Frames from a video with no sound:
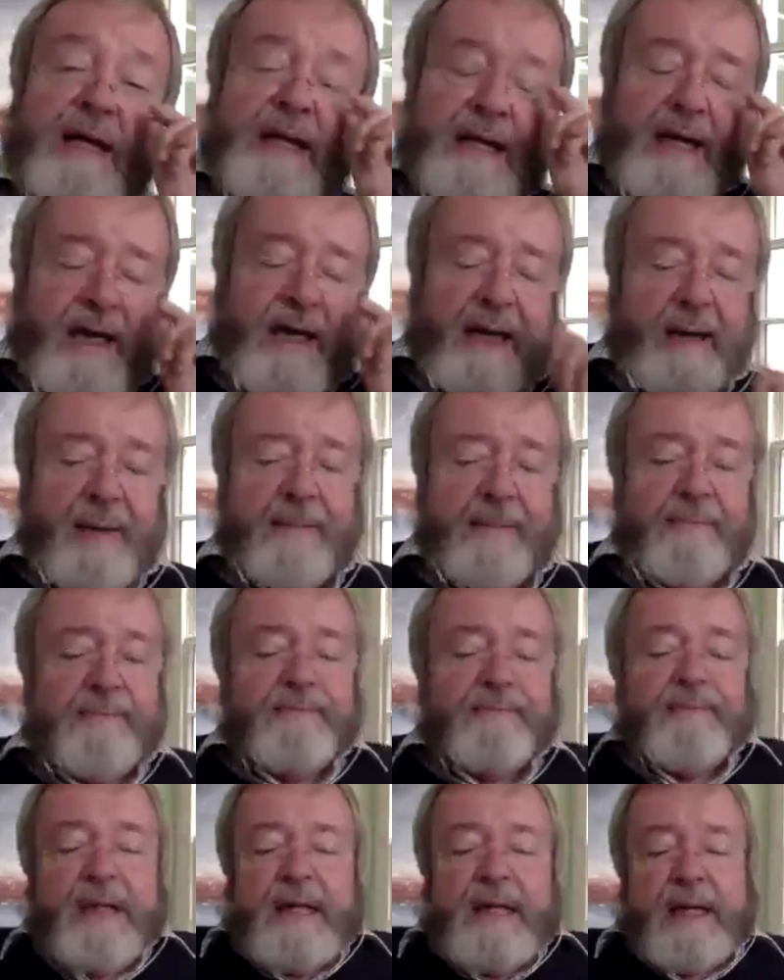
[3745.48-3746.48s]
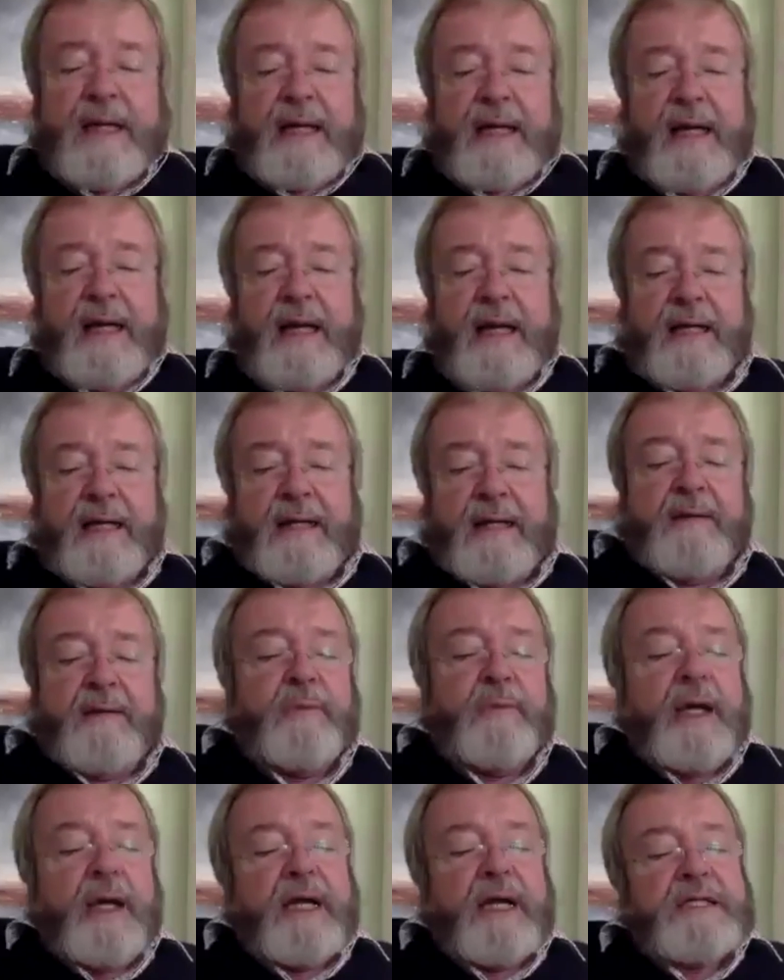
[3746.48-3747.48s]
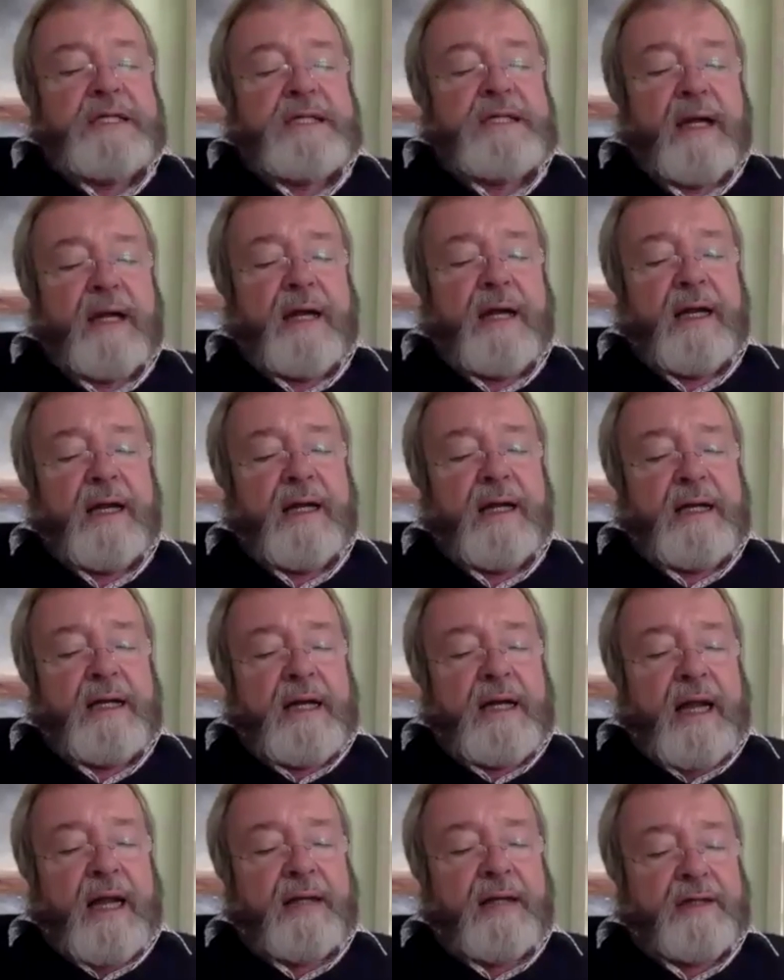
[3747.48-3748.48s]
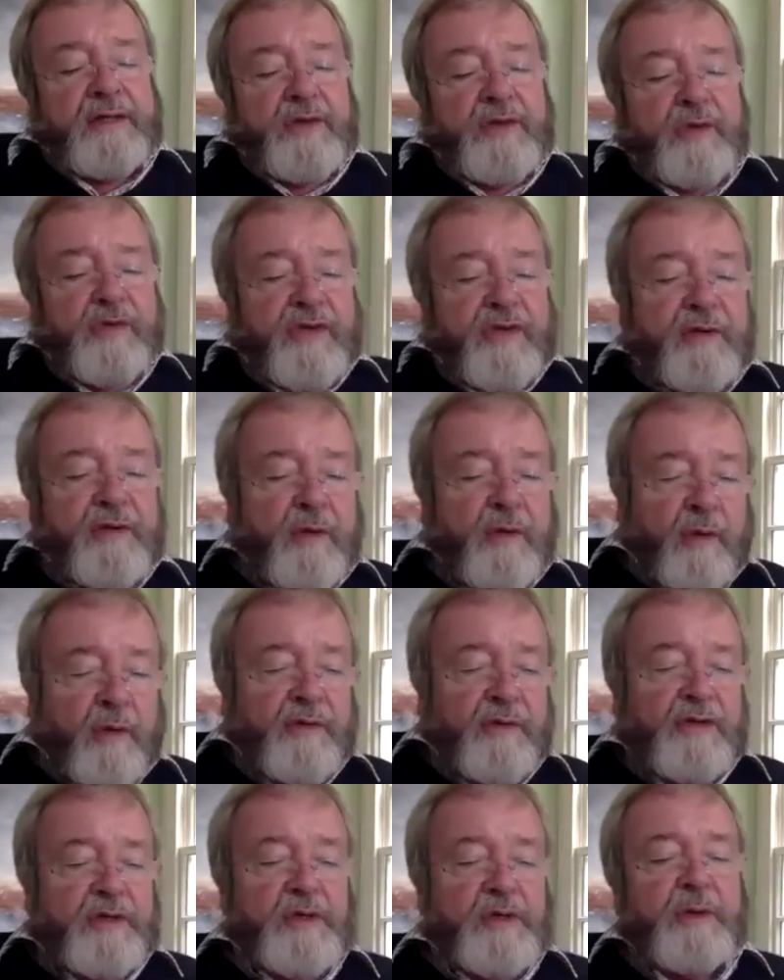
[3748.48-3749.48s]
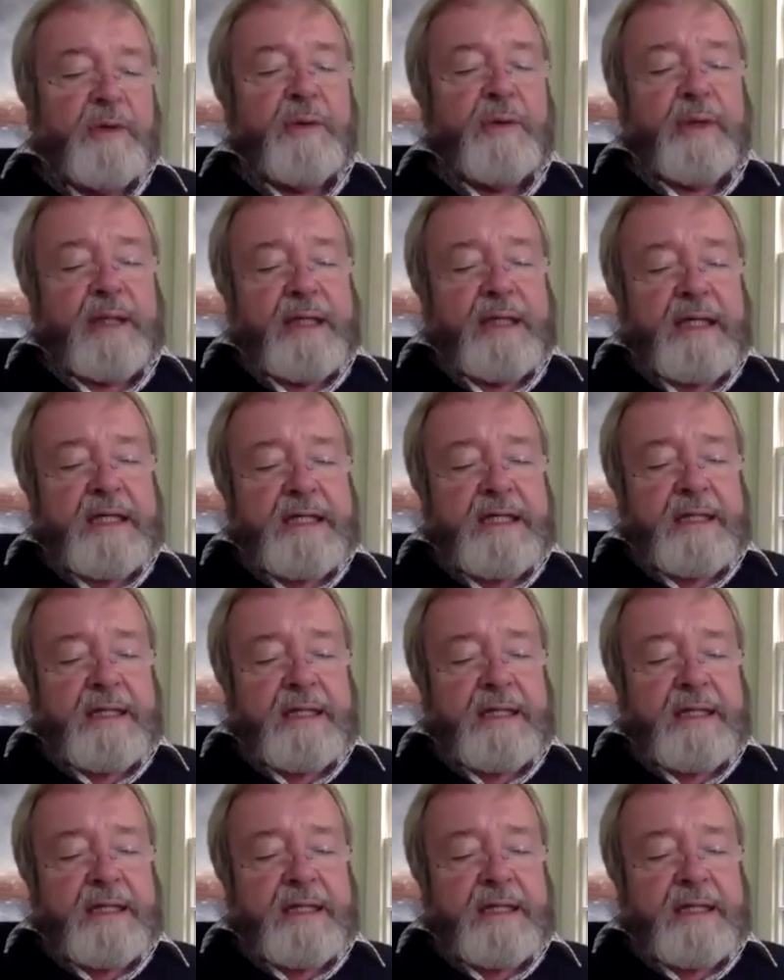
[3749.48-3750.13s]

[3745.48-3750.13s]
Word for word: Um, uh, but, uh, and it's also not true that.